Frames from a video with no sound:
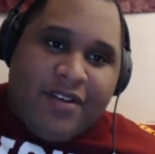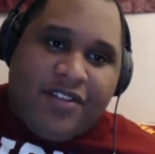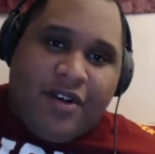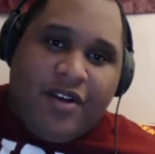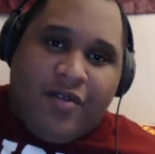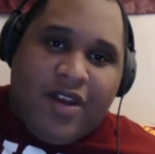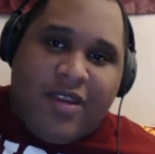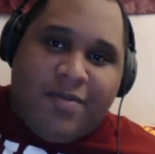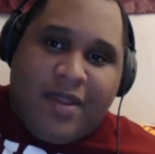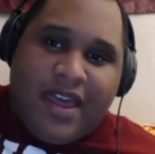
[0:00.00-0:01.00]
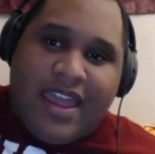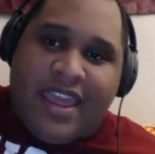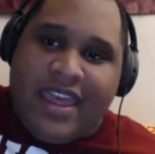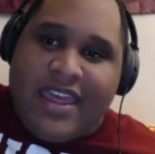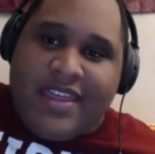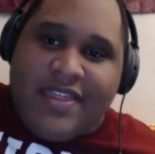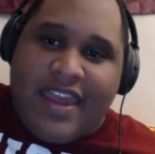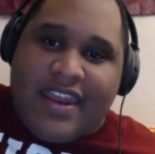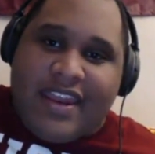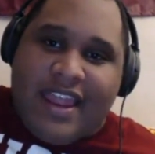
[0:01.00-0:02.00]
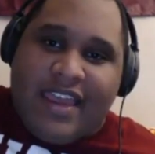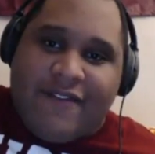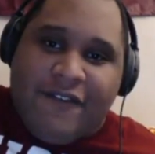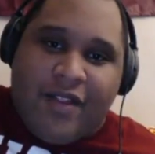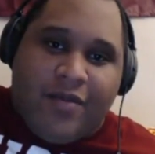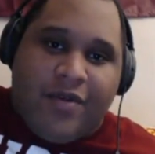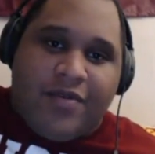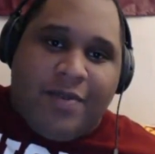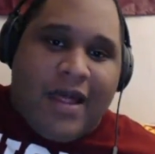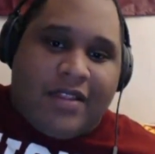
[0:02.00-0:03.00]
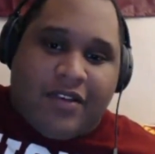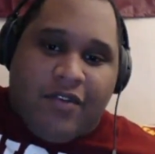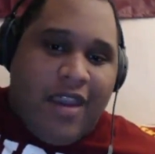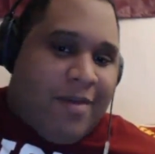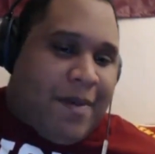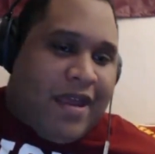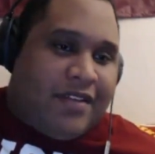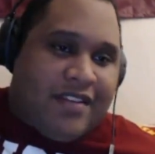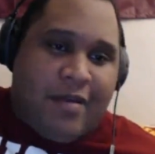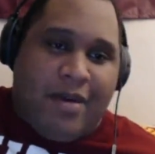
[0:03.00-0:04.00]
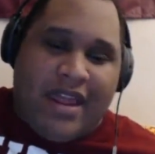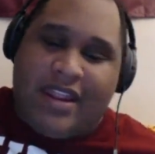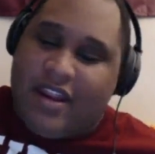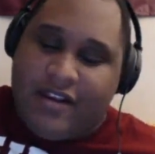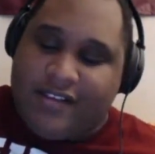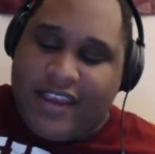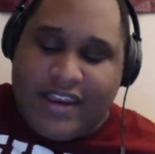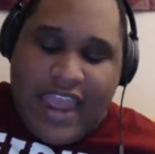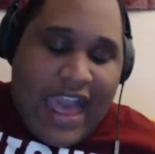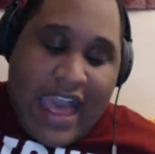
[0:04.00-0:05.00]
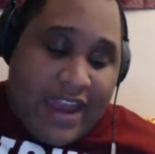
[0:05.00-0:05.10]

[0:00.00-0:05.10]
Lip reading: I'm pretty sure on a running play that like Phillip Rivers blocked the crap out of somebody in our secondary.